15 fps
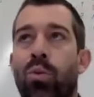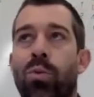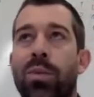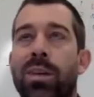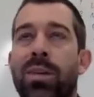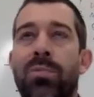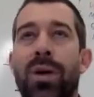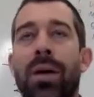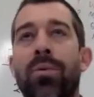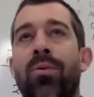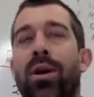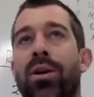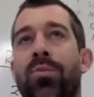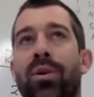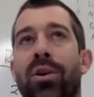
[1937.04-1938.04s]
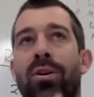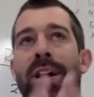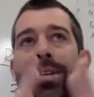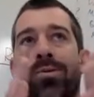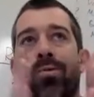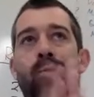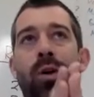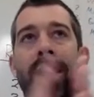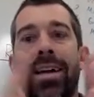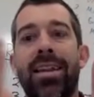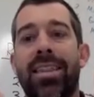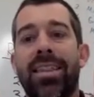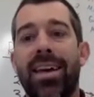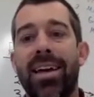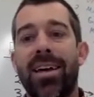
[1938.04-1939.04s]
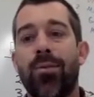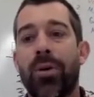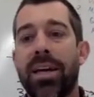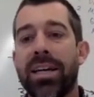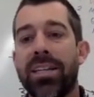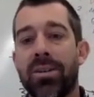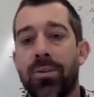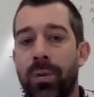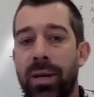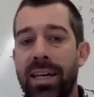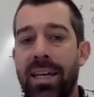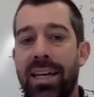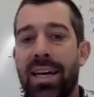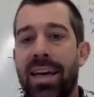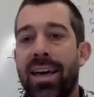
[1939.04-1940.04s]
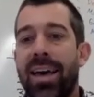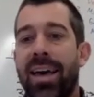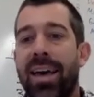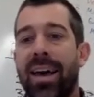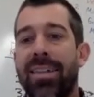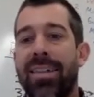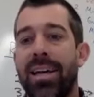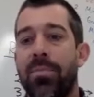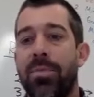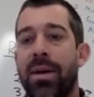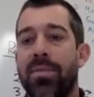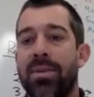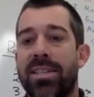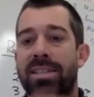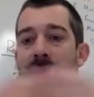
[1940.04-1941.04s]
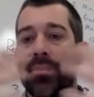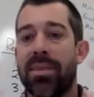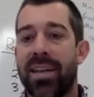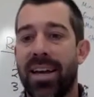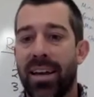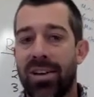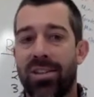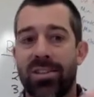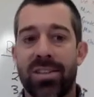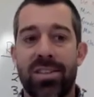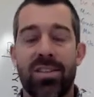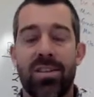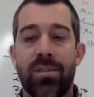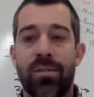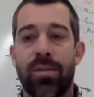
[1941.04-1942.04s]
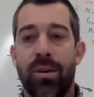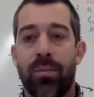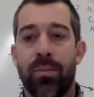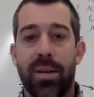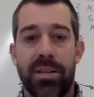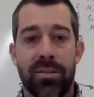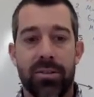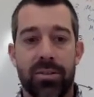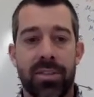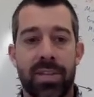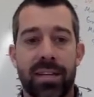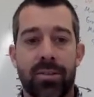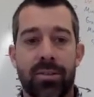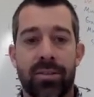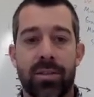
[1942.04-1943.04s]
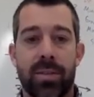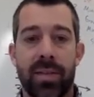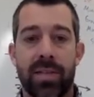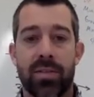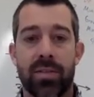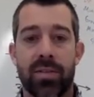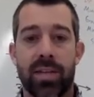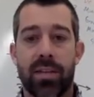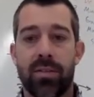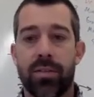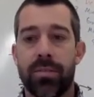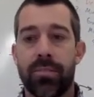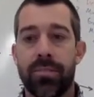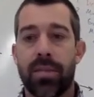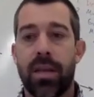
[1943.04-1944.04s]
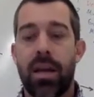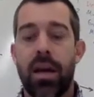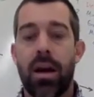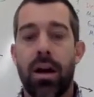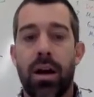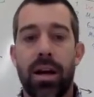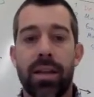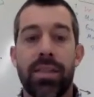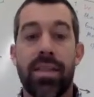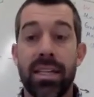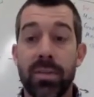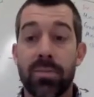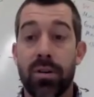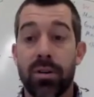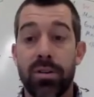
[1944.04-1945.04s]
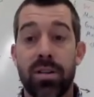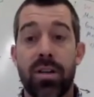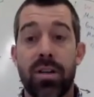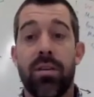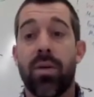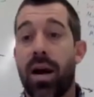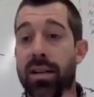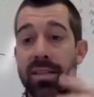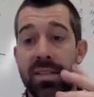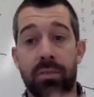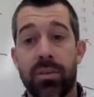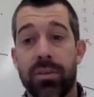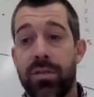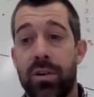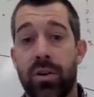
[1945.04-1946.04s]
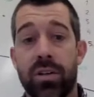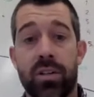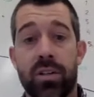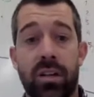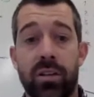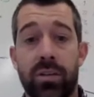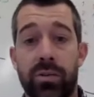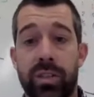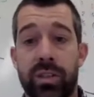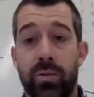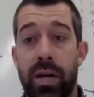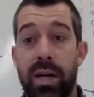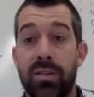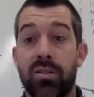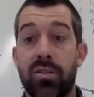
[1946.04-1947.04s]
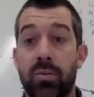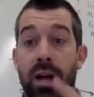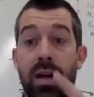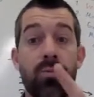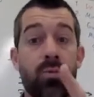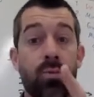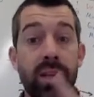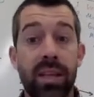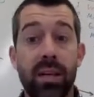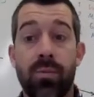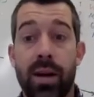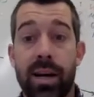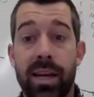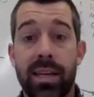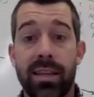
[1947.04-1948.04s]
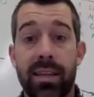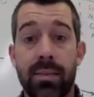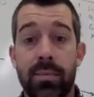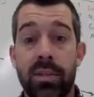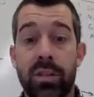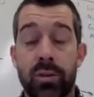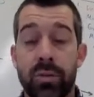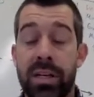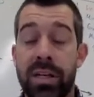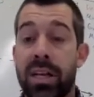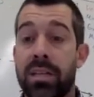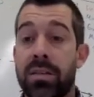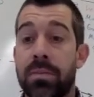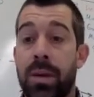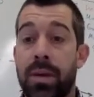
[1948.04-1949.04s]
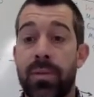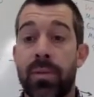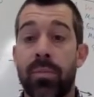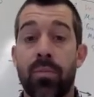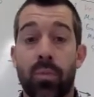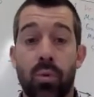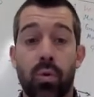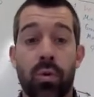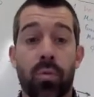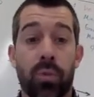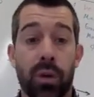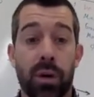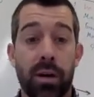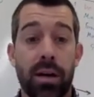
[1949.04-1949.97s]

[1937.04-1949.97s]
you probably want to progress one thing week to week, and then maybe something else from mesocycle to mesocycle. All right, this person I said was focused on losing weight. So what I really want to get them doing is maybe more work.